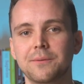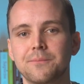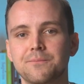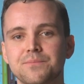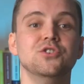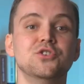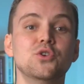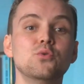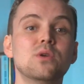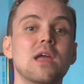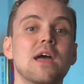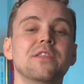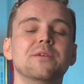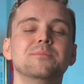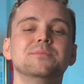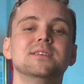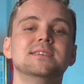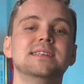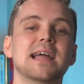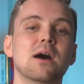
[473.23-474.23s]
you get them
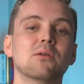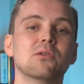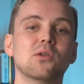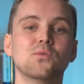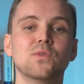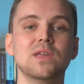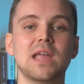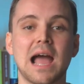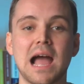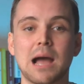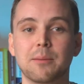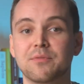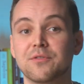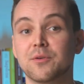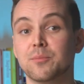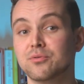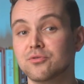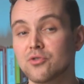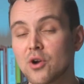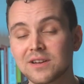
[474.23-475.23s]
to download the app for
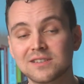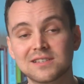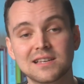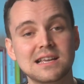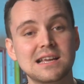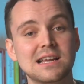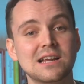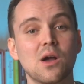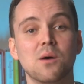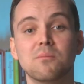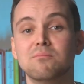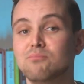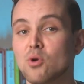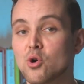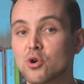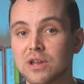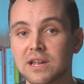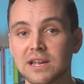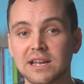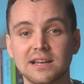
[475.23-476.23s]
pricing,
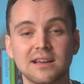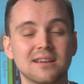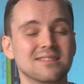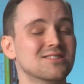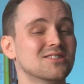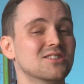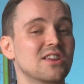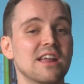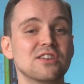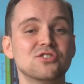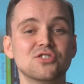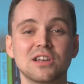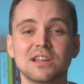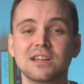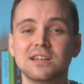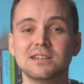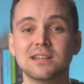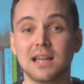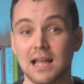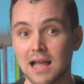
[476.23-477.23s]
booking,
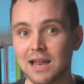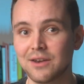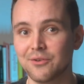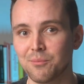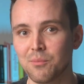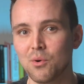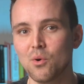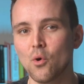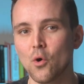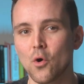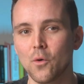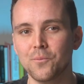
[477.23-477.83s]
scheduling, and more.